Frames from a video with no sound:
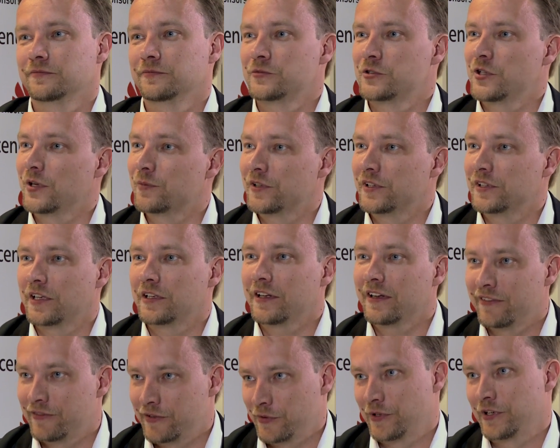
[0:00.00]
something that
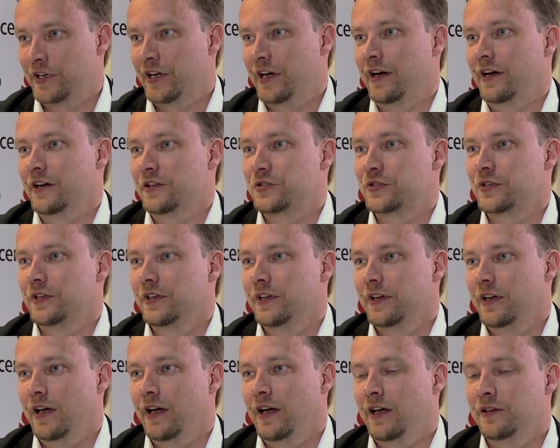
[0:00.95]
everyone has.
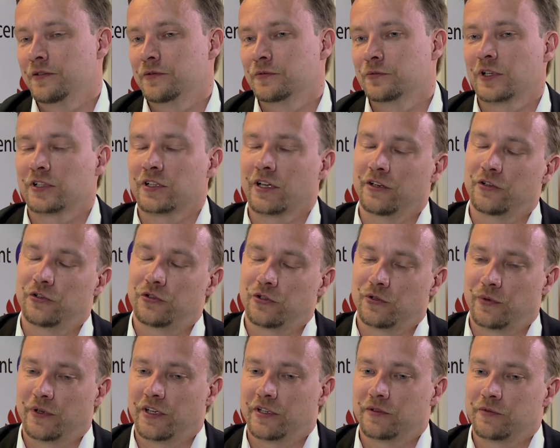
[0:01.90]
And what can you
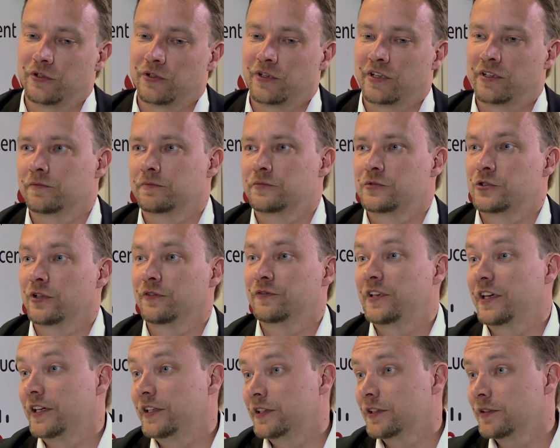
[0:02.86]
do with it? You can serve
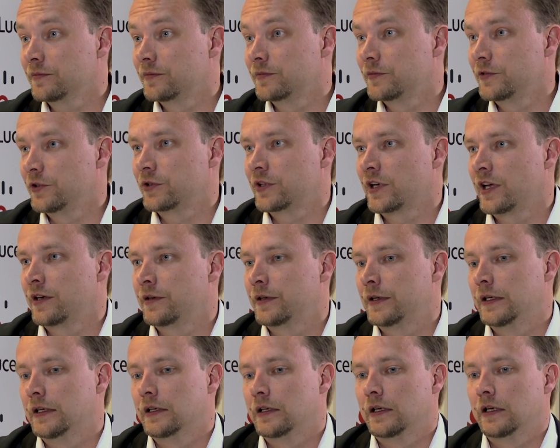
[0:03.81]
data, you can
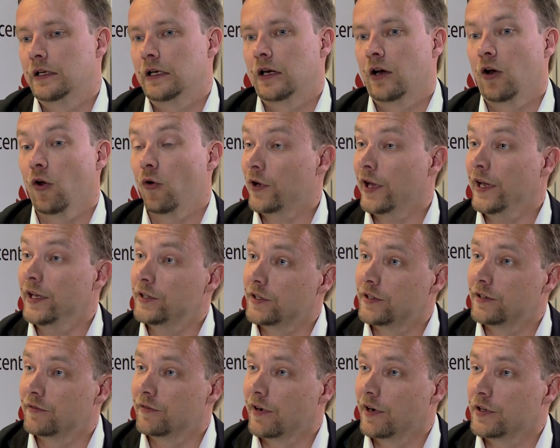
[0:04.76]
locate the
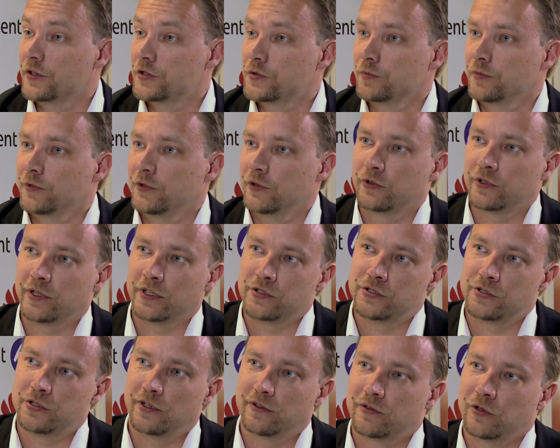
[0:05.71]
device, you can
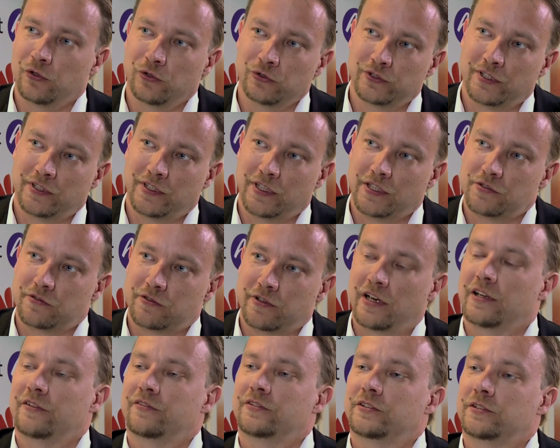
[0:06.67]
serve content that's
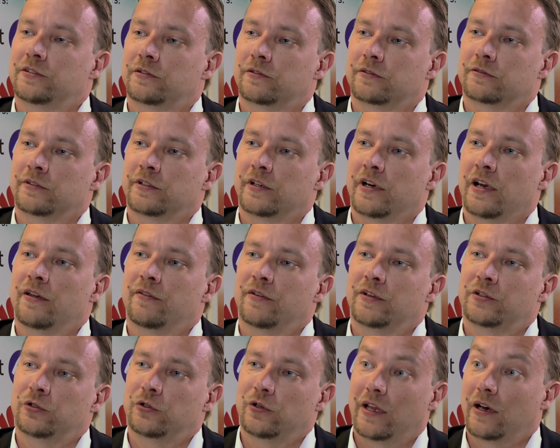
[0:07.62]

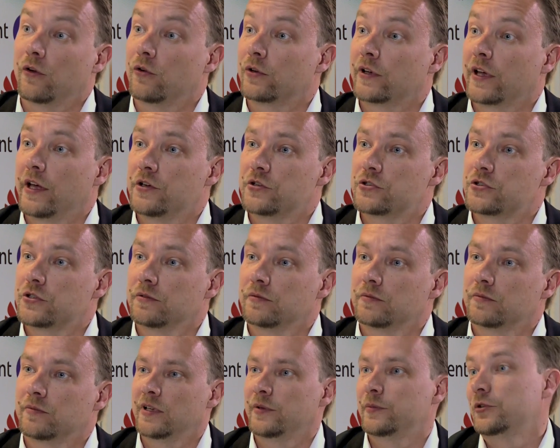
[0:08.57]
relevant to that location,
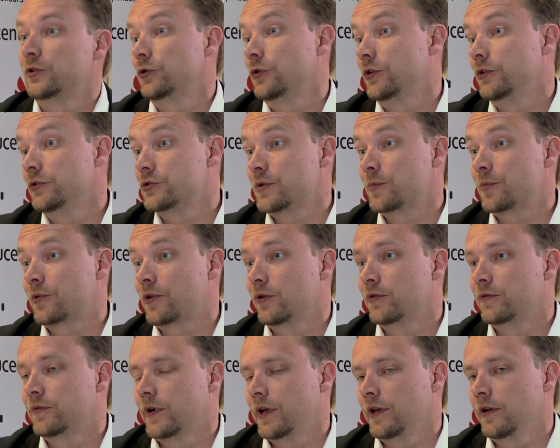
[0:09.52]
maybe to the user
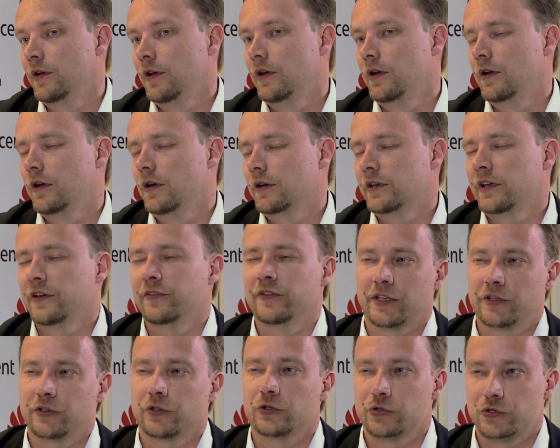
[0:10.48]
profile, given
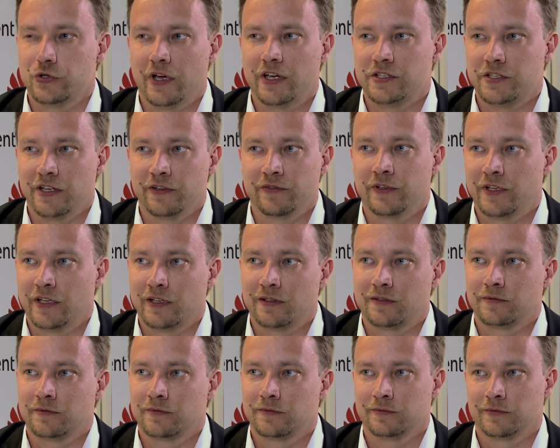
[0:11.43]
that the user has given that
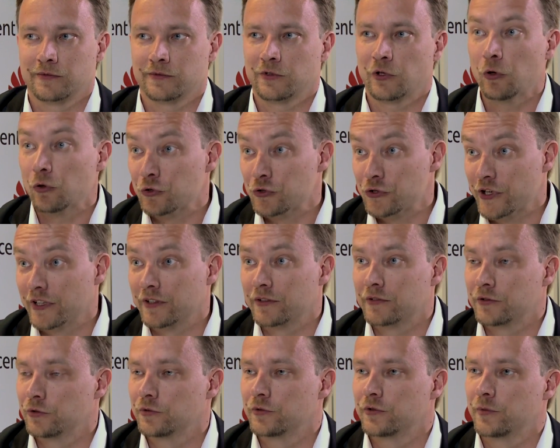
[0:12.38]
consent
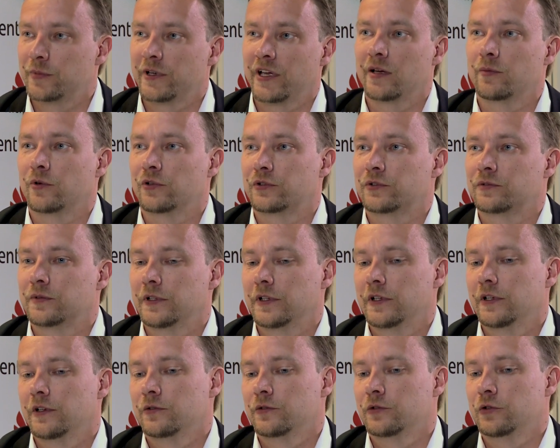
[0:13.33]
to be able
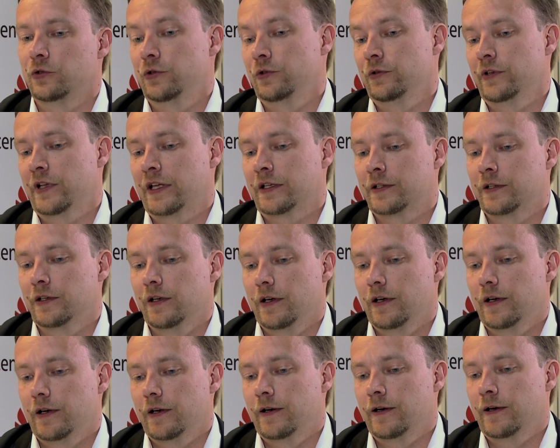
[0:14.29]
to do that.
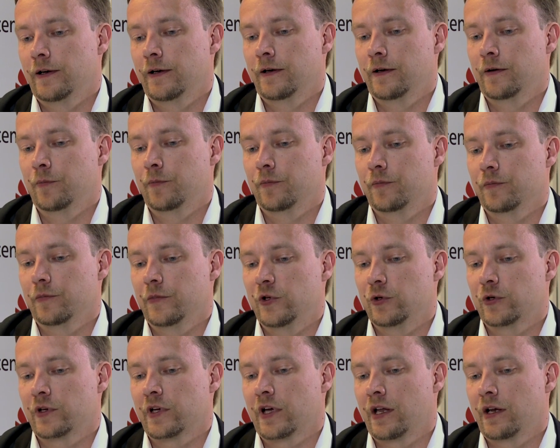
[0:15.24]

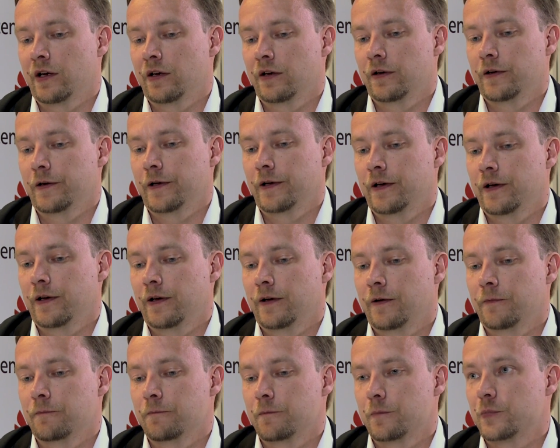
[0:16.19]
You
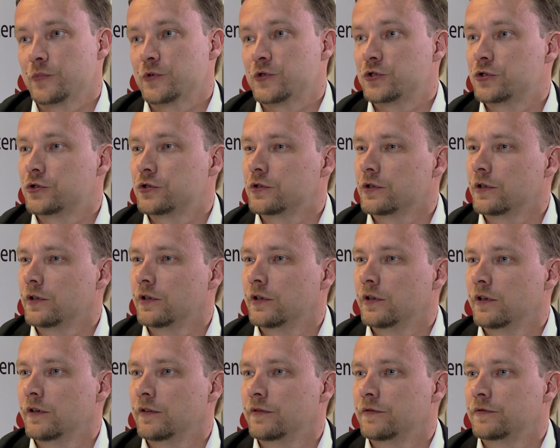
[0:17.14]
can
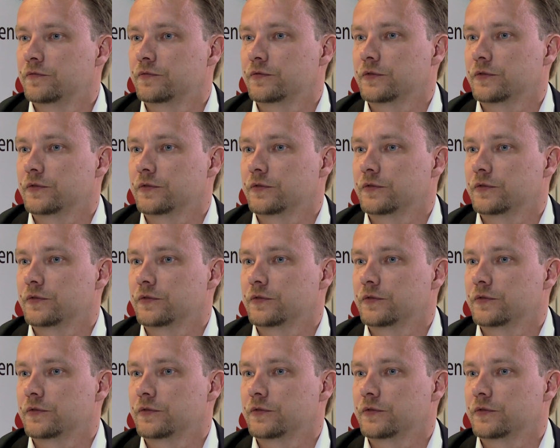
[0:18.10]
serve